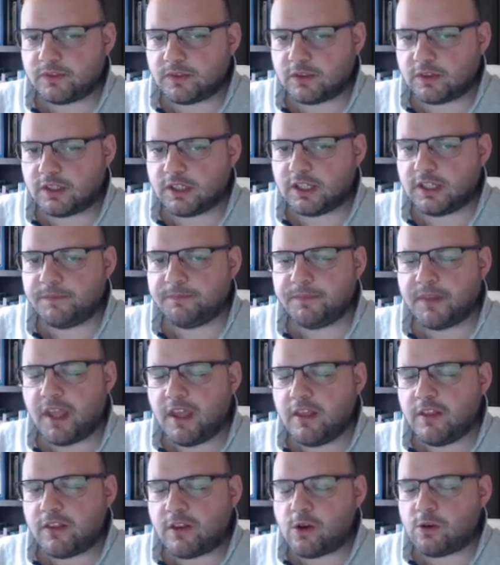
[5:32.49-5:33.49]
Okay,
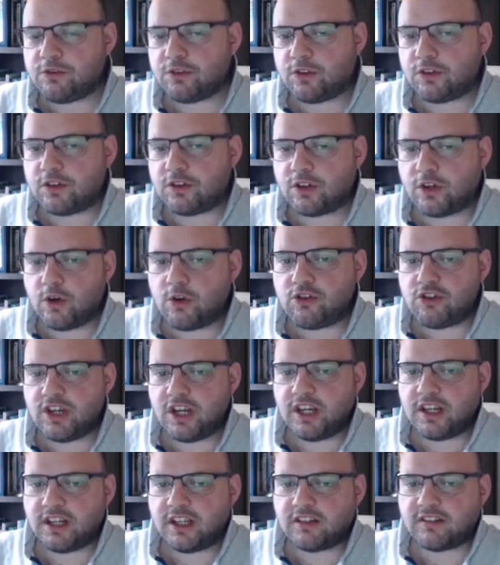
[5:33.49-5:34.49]
they're also good at
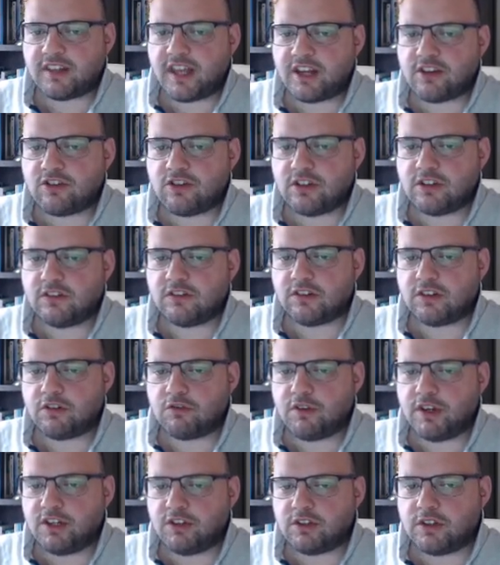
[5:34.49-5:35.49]
negotiating extensions and
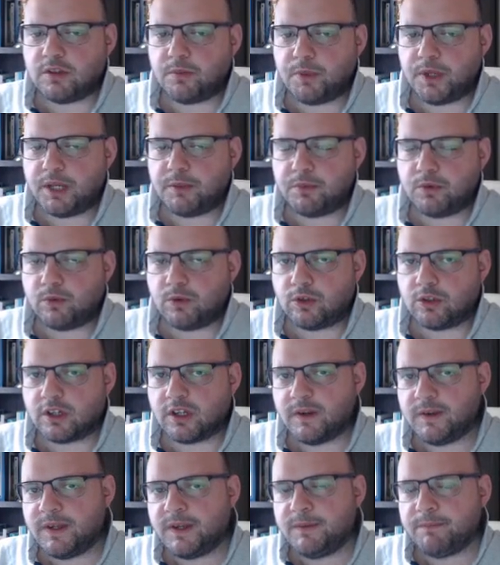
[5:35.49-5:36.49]
arranging the paperwork.